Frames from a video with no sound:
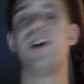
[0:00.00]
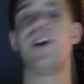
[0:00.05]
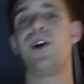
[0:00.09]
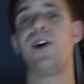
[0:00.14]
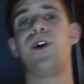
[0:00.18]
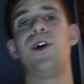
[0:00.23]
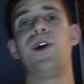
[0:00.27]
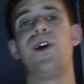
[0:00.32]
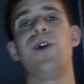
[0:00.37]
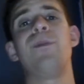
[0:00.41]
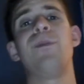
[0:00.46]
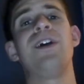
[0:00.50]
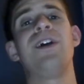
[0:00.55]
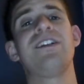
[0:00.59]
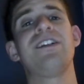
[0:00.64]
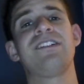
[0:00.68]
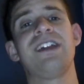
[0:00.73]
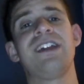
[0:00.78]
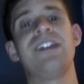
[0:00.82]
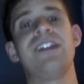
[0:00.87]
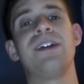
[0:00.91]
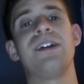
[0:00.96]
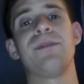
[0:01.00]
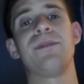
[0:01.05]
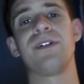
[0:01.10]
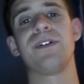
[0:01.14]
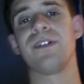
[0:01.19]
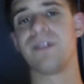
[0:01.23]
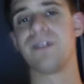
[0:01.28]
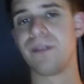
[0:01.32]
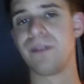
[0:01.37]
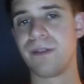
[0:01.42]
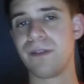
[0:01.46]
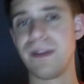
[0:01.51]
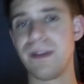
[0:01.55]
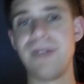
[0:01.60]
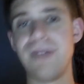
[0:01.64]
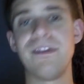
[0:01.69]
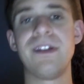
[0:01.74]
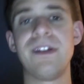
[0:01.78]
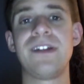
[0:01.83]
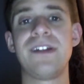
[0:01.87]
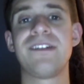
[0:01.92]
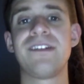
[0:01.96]
Omos ended up
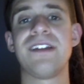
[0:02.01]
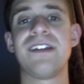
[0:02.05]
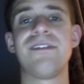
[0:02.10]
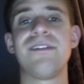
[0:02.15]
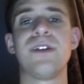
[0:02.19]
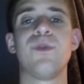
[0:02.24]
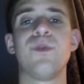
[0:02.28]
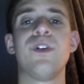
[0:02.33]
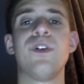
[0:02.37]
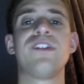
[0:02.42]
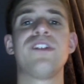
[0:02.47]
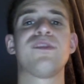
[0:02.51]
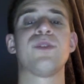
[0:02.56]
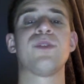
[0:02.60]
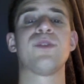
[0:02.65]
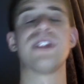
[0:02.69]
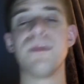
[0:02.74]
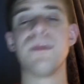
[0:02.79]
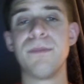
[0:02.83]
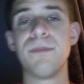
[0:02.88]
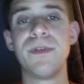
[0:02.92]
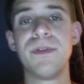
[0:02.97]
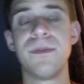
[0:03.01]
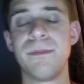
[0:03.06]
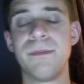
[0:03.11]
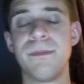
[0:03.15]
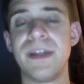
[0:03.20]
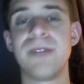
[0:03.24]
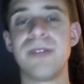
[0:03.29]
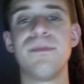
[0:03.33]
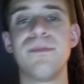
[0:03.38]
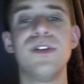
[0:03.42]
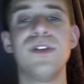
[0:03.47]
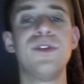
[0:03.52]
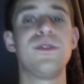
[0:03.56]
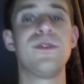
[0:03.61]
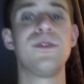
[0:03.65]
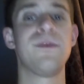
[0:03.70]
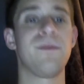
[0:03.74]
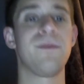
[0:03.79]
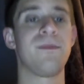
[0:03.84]
leveling Xavier Woods with a big boot.